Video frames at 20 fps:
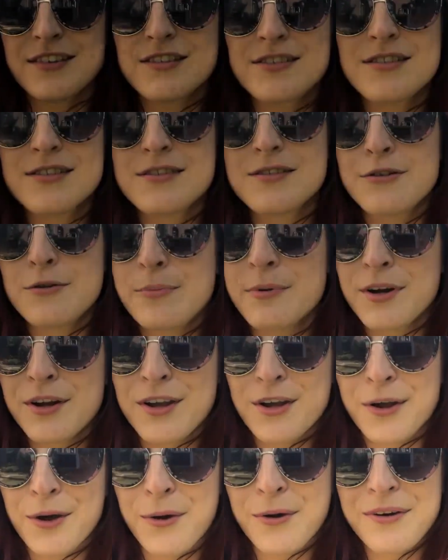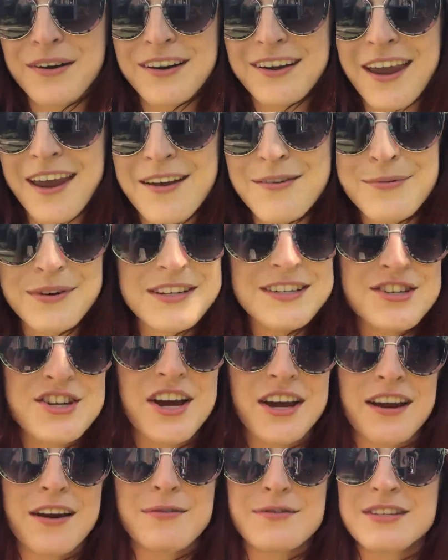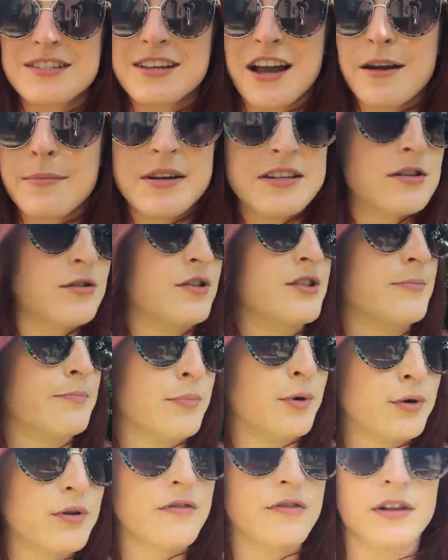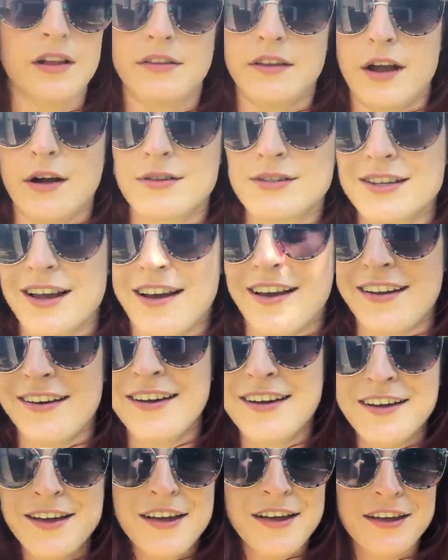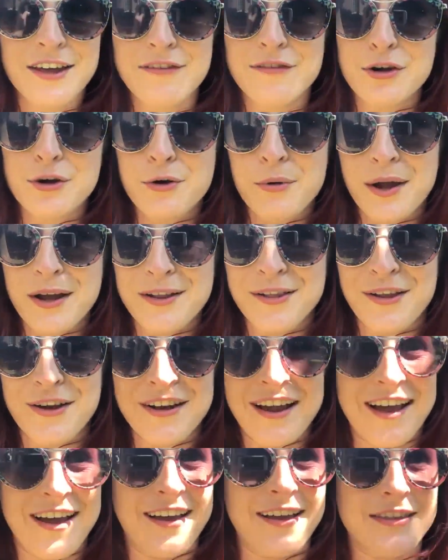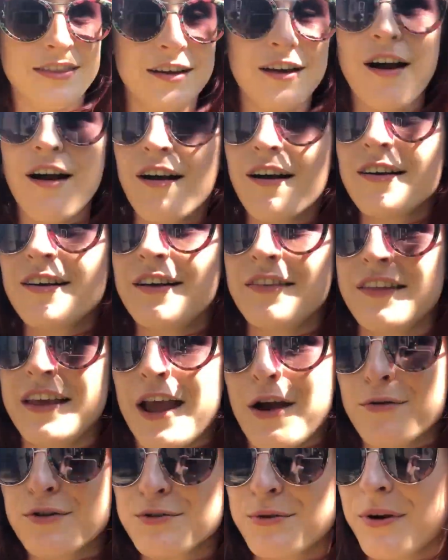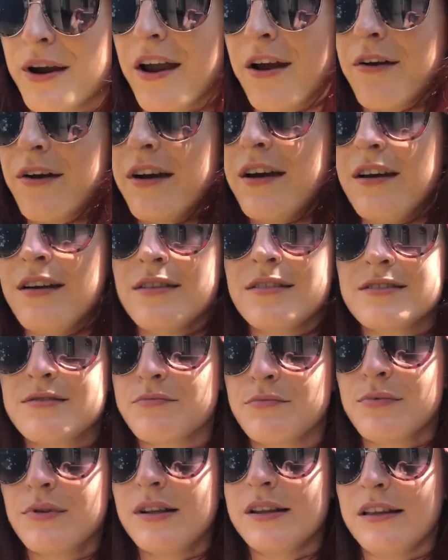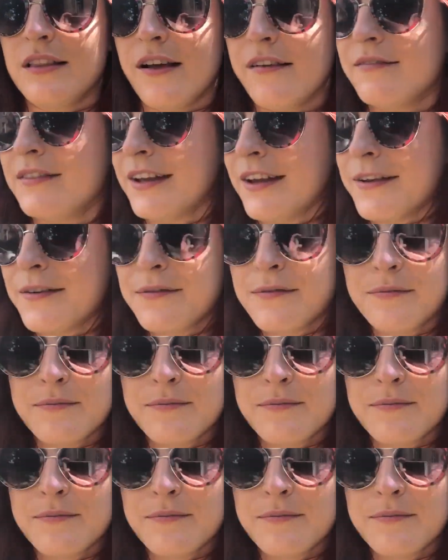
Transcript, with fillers: it's super cute. Can't wait to check it out inside because it looks beautiful on the outside. Give you a quick look at the garden and the outdoor area. It's really lovely.